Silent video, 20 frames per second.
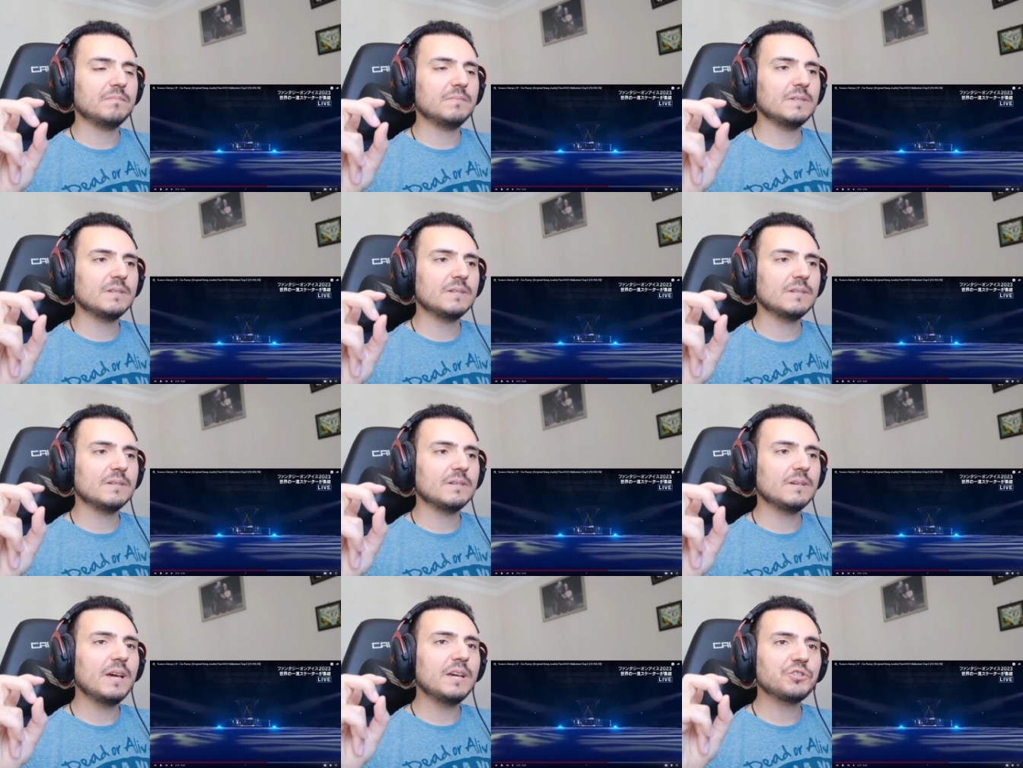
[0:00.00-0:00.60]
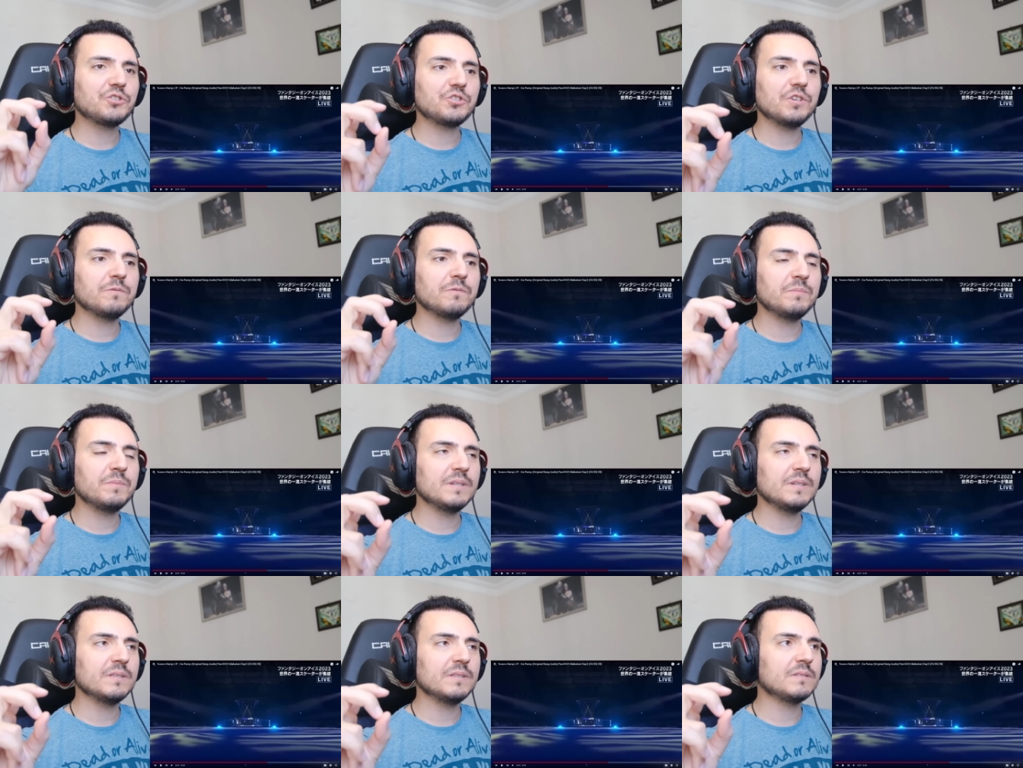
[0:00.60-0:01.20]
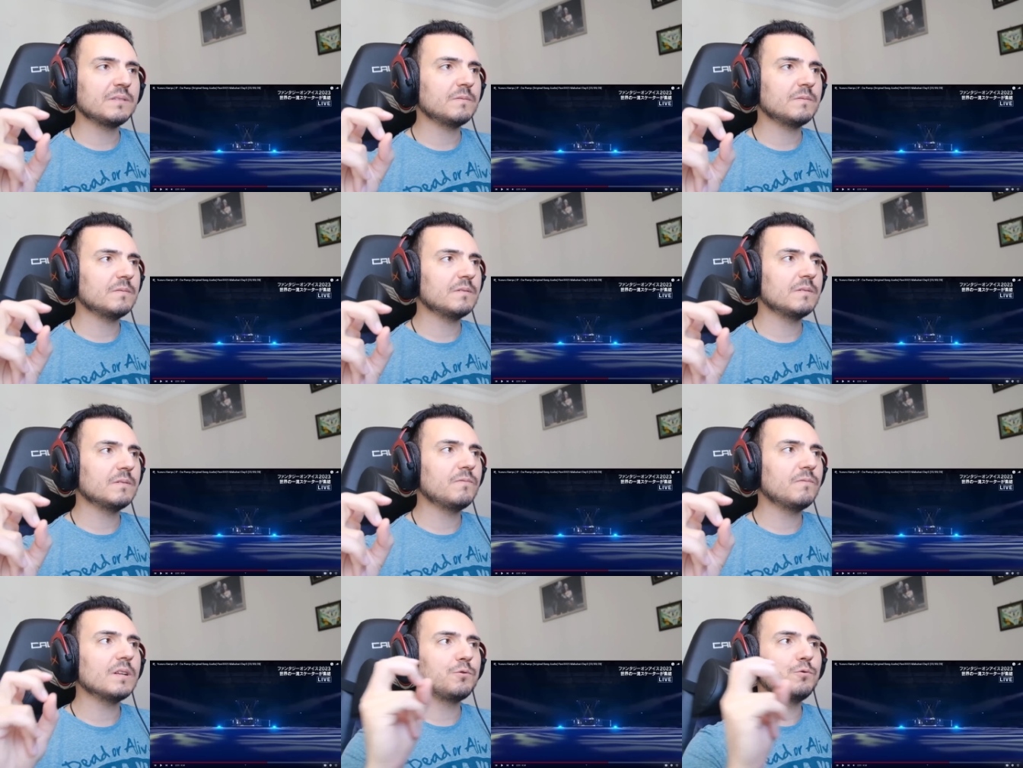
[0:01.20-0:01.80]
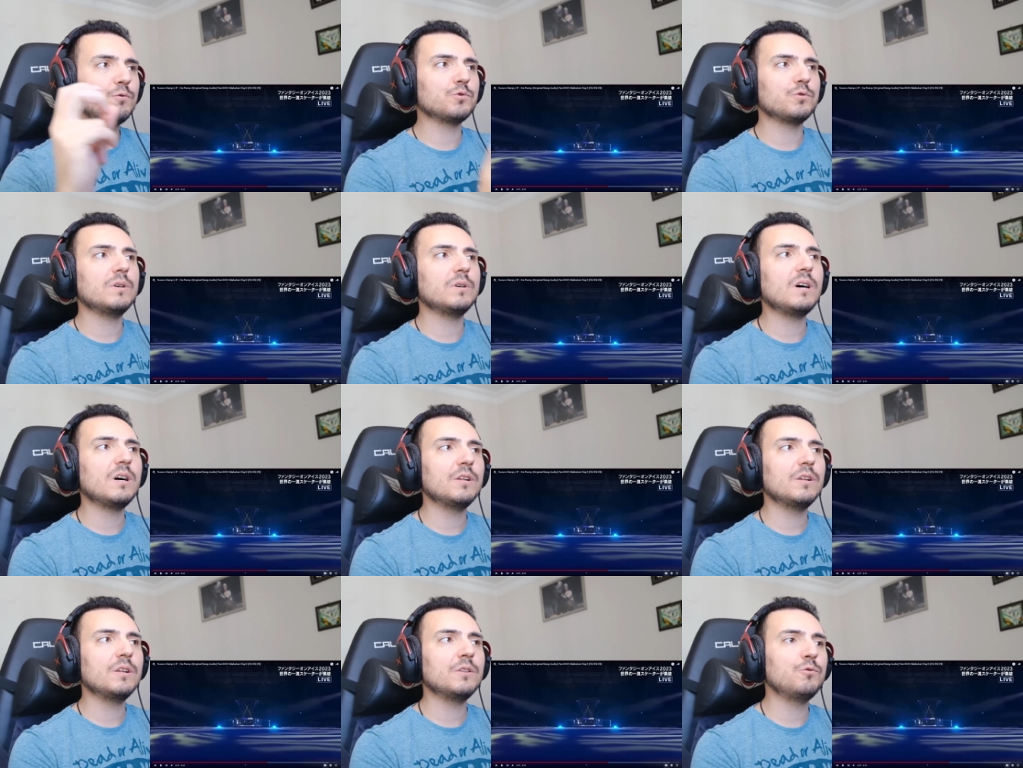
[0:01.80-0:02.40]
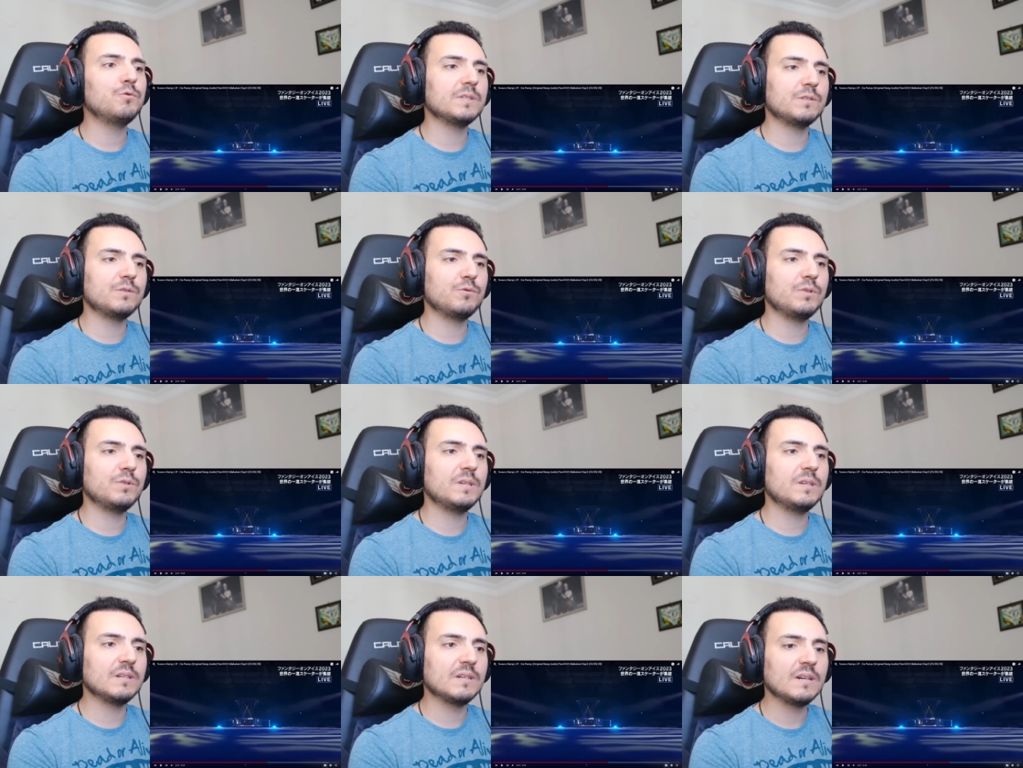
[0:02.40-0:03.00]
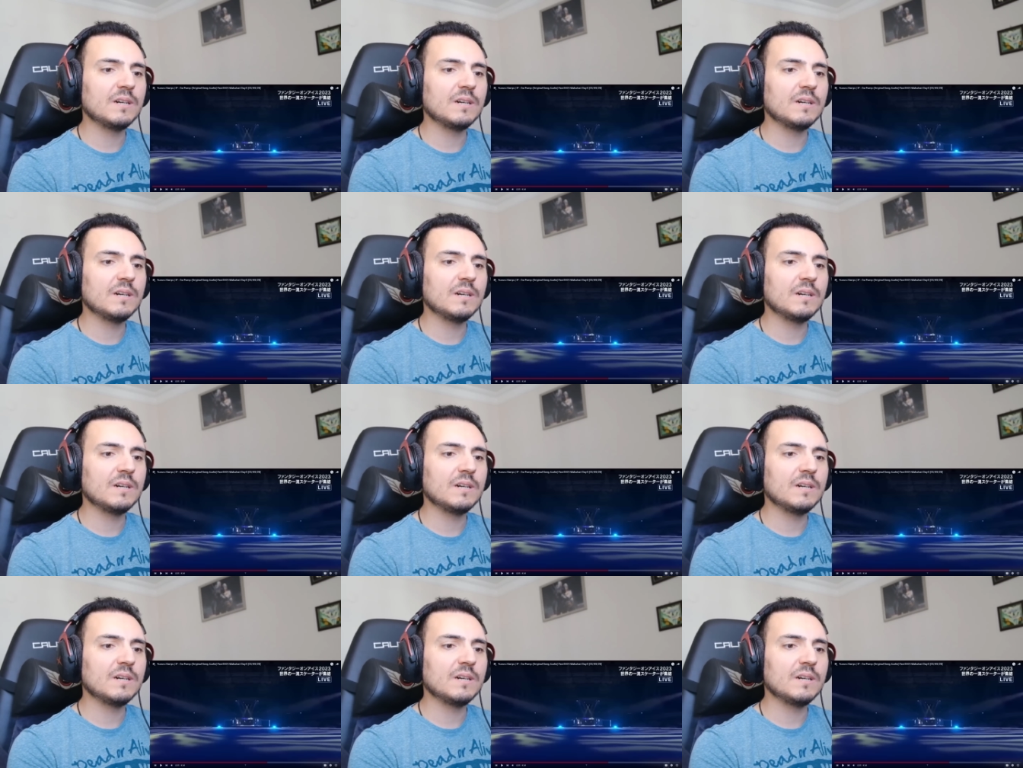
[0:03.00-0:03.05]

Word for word: uh, achievement uh, what Yuzuru Hanyu is doing.